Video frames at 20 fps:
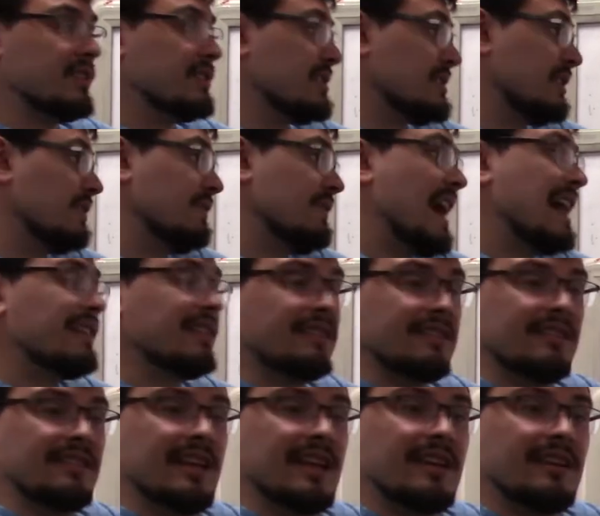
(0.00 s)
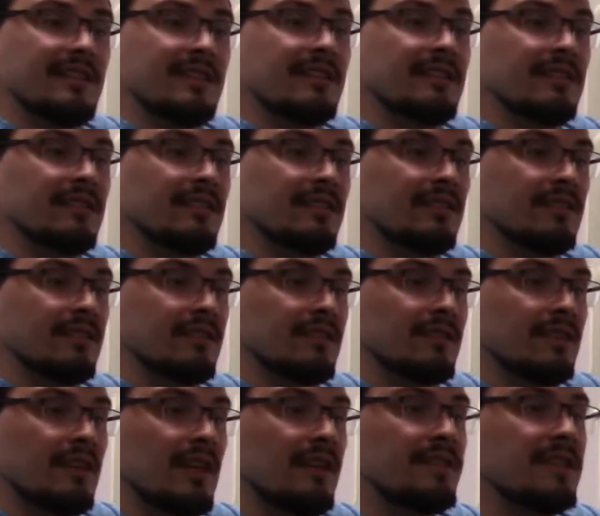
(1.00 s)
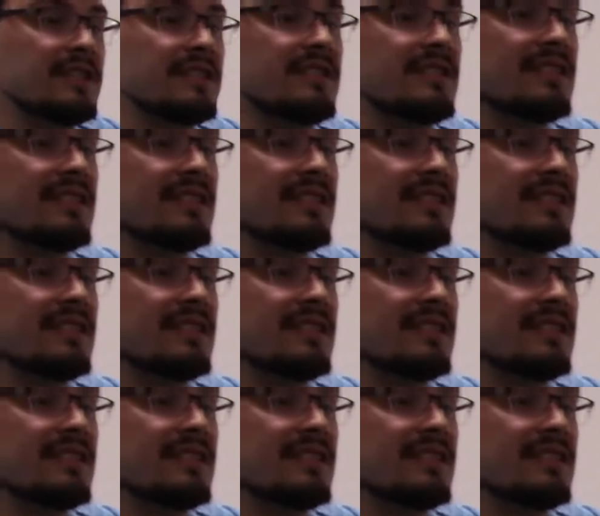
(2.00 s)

still valid to take. If this is